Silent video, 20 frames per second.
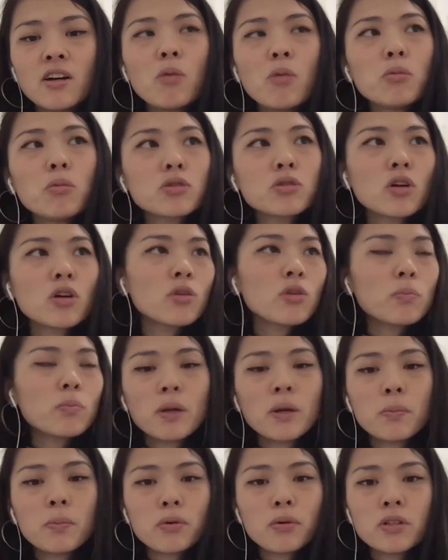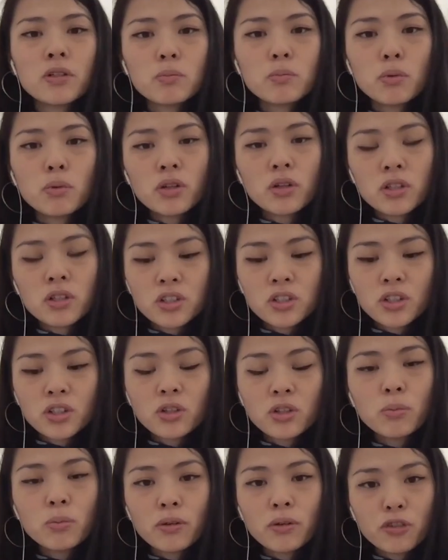Almost all the paper is imported into
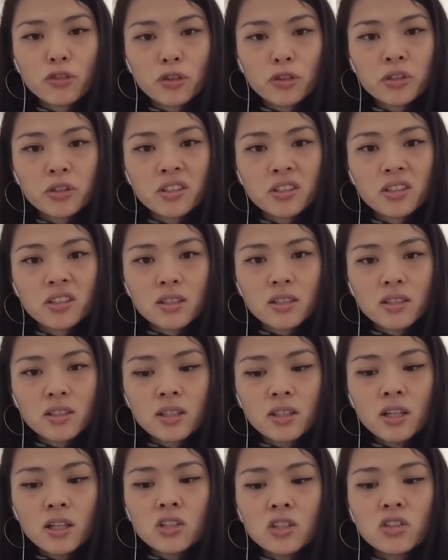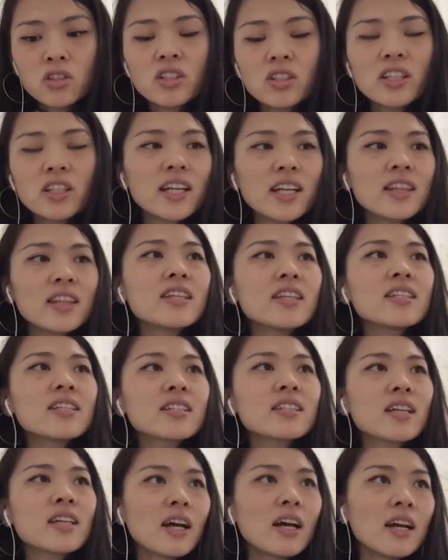Cuba, for instance. So to get
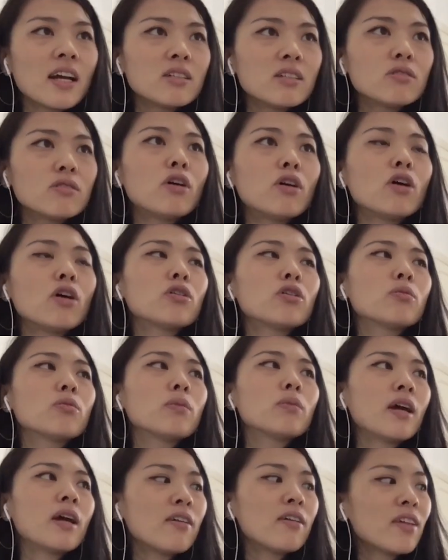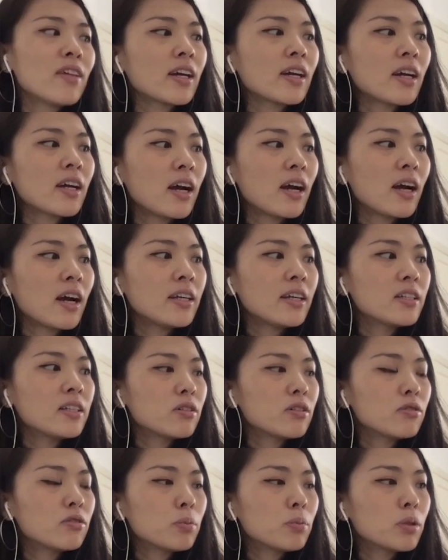this kind of volume and have that kind
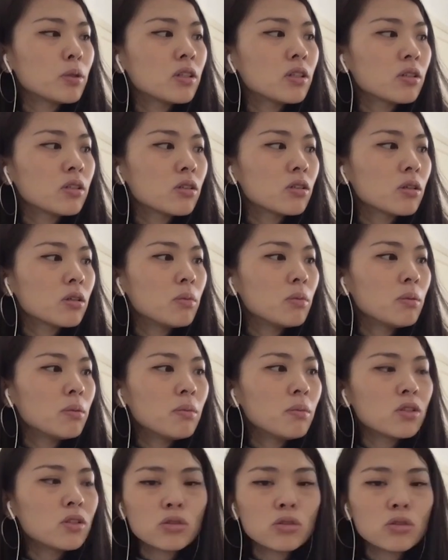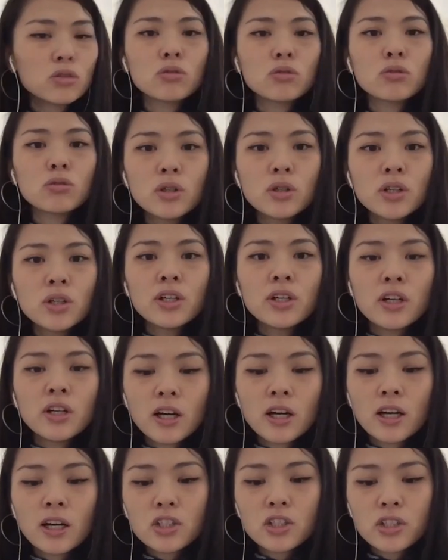of political commitment to
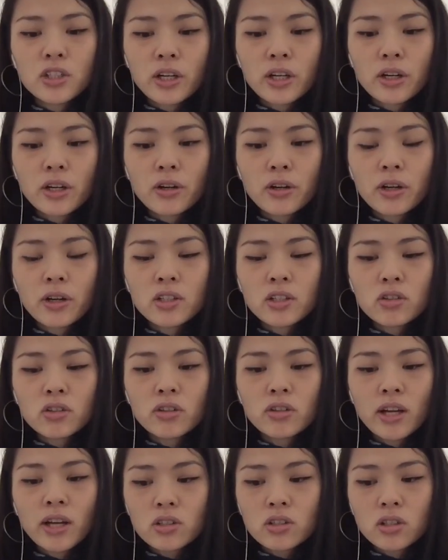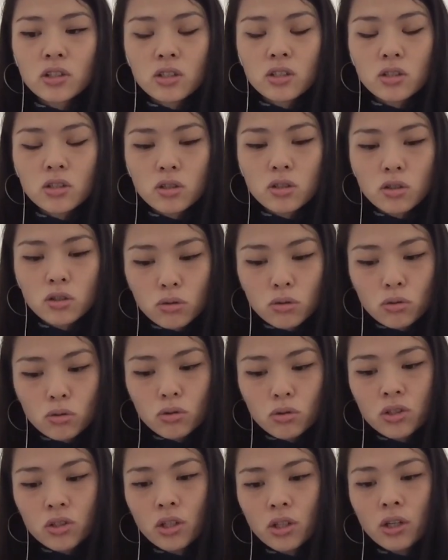uh, share internationalist
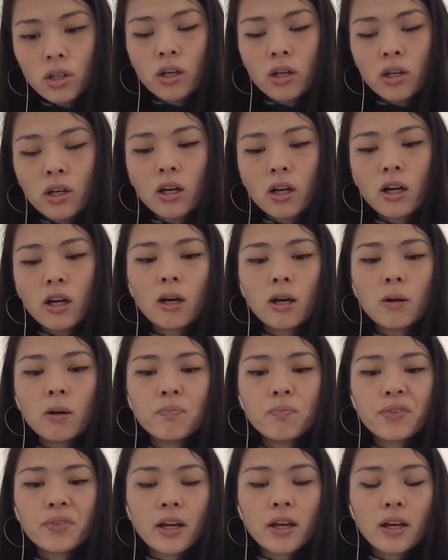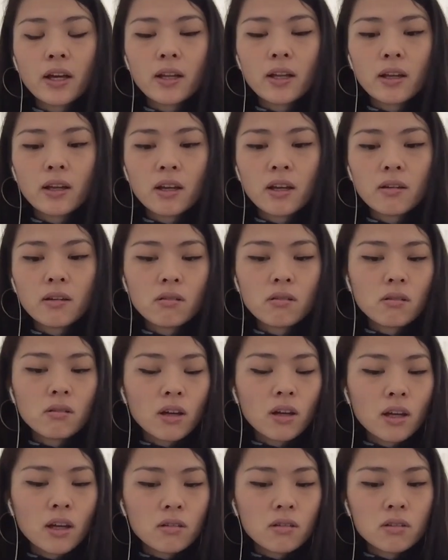news um, and, and,
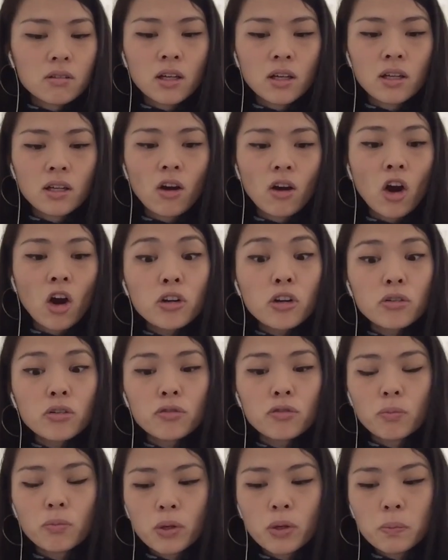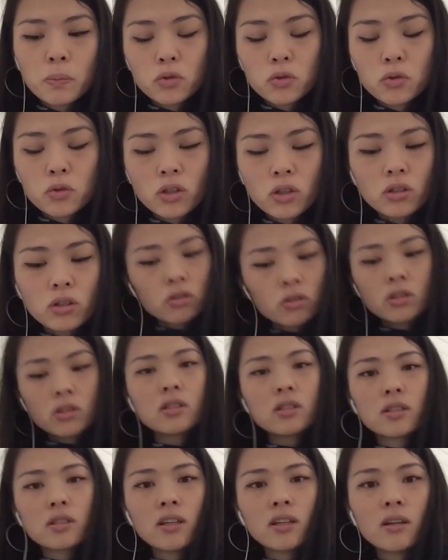and, and art from people's struggles
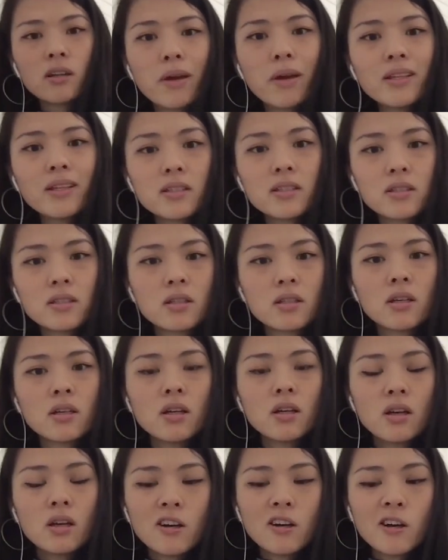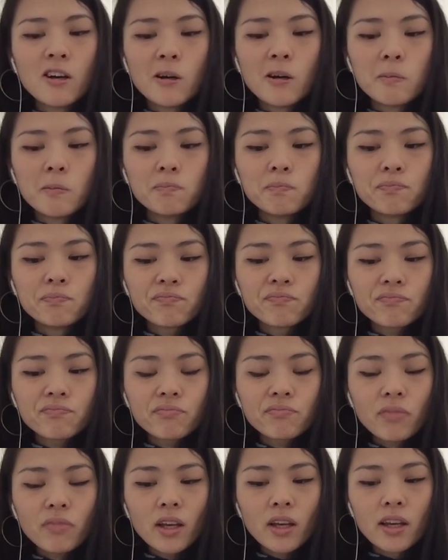is an immense, um,
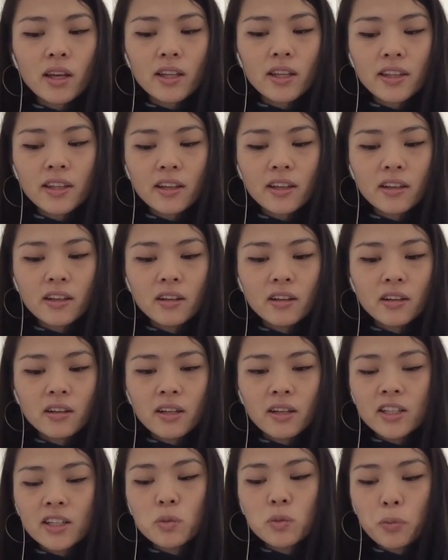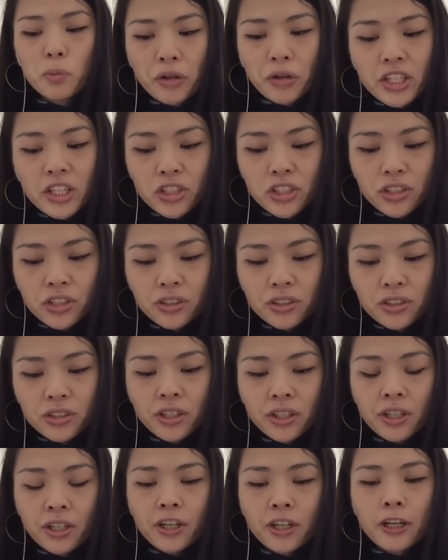I think,
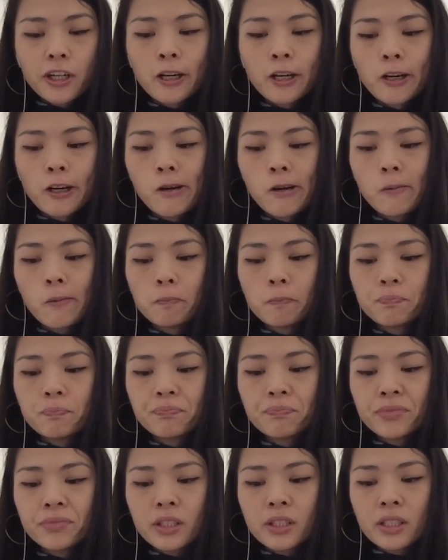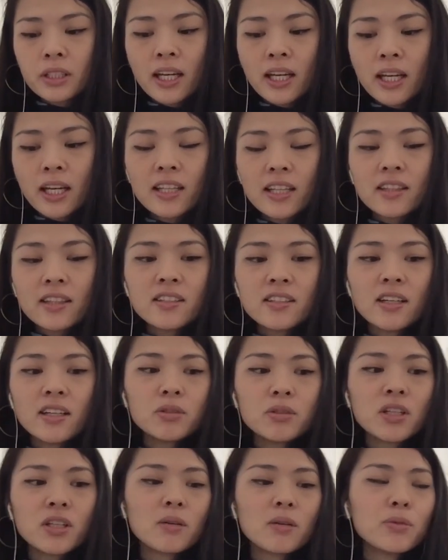inspiration. Um, and at the
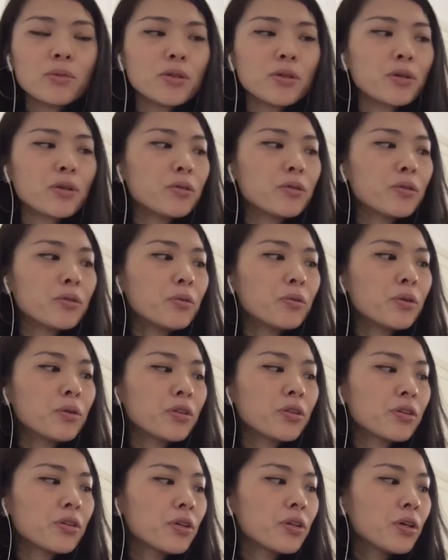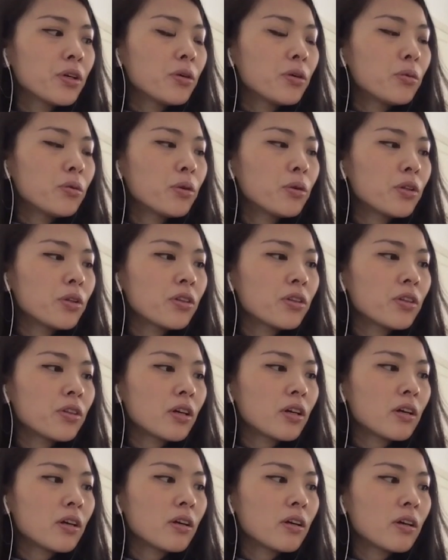same time, you know, with with
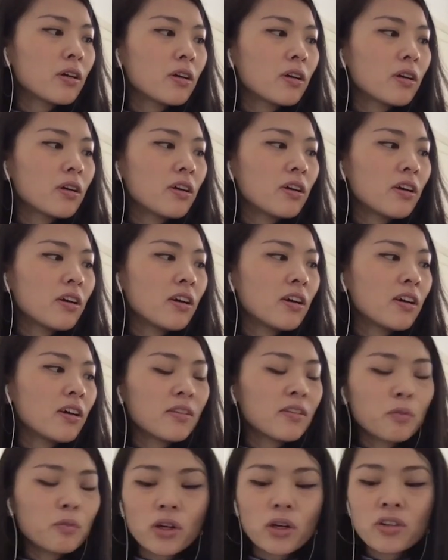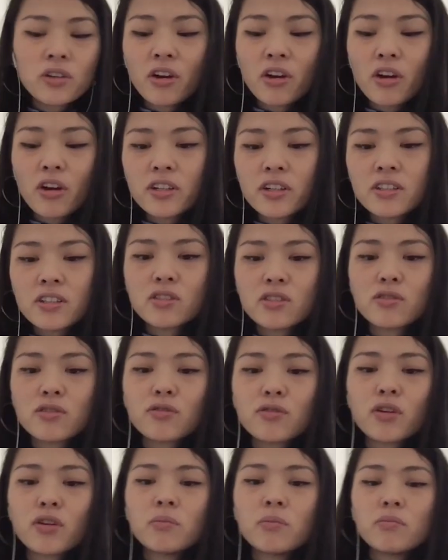the uh, one of the
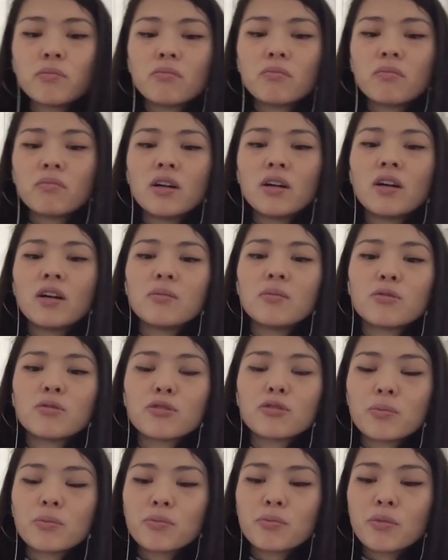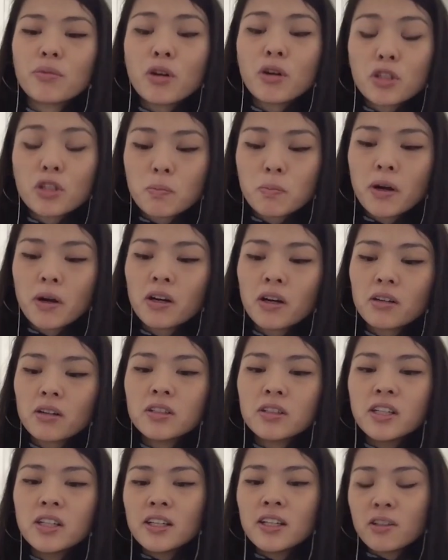artists from um, from OSPAAL,
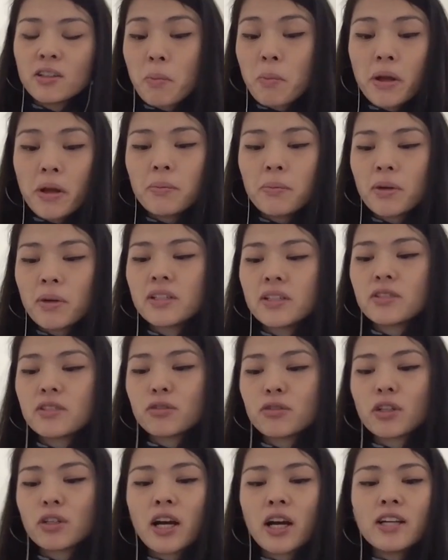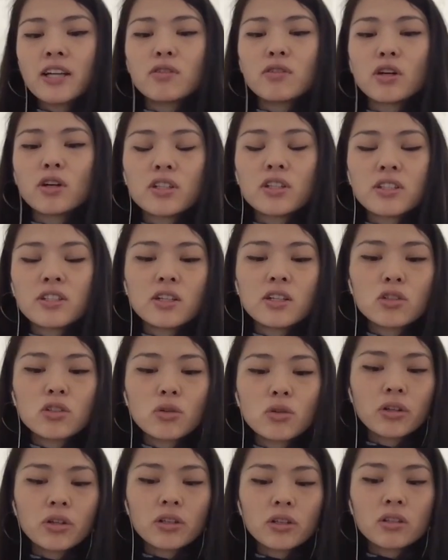there are many many different kinds of artists that
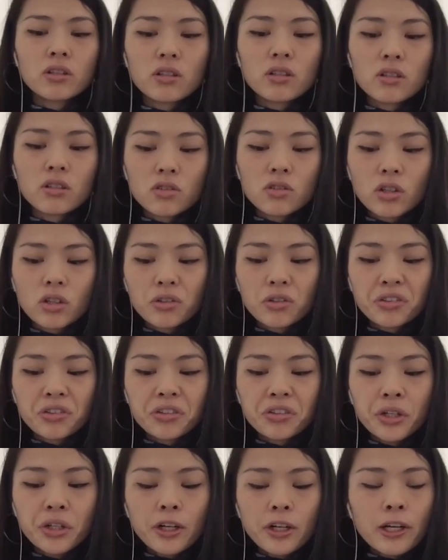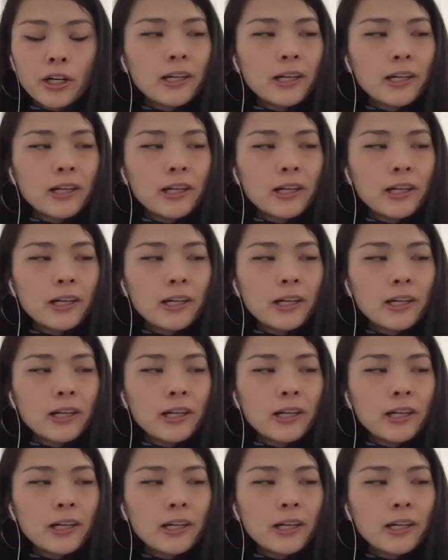joined the struggle.